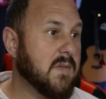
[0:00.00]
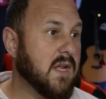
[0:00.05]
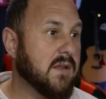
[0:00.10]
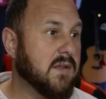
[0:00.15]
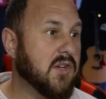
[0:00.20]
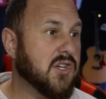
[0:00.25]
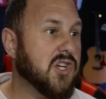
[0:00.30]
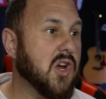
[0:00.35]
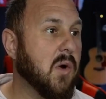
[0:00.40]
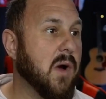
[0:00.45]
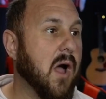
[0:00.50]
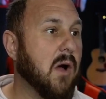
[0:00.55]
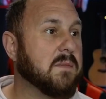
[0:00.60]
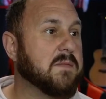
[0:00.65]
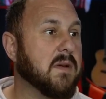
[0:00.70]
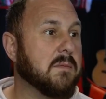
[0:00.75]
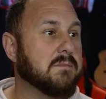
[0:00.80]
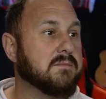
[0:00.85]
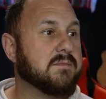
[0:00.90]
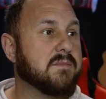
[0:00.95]
The show
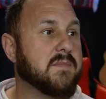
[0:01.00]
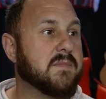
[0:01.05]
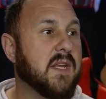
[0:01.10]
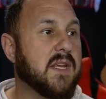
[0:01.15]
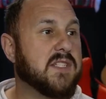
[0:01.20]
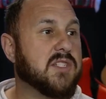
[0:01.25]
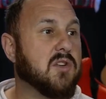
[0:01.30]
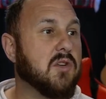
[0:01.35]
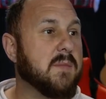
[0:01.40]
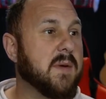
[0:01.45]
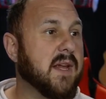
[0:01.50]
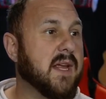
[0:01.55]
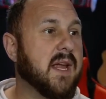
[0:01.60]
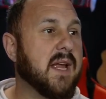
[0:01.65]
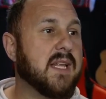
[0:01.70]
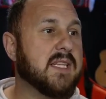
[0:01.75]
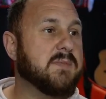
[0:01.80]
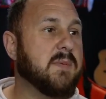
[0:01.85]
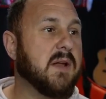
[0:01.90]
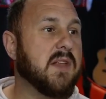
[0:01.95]
helped him. He's grooming
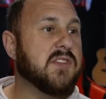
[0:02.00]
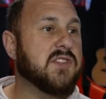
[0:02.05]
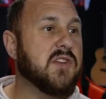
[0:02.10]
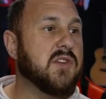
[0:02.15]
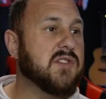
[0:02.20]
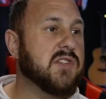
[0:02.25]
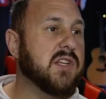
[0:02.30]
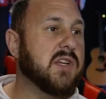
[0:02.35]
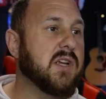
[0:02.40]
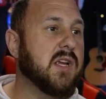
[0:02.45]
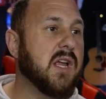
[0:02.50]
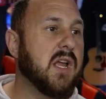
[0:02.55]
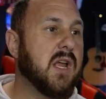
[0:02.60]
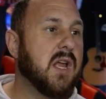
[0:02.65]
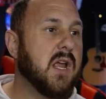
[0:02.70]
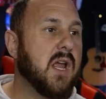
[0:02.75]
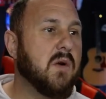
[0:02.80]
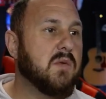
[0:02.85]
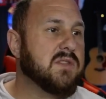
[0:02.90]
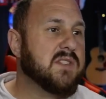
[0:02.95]
kids, but it
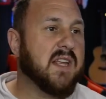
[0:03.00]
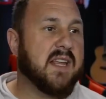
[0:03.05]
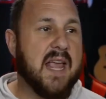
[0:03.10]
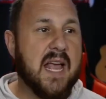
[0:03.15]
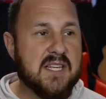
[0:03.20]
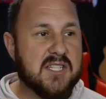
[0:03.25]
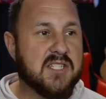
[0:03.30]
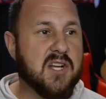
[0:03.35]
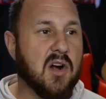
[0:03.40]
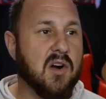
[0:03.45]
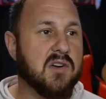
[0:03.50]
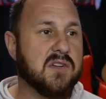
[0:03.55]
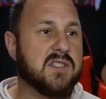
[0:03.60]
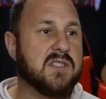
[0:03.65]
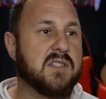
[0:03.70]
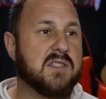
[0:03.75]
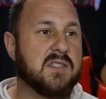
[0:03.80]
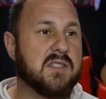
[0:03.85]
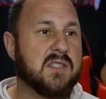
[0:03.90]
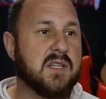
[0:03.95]
was the guest
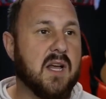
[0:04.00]
stars.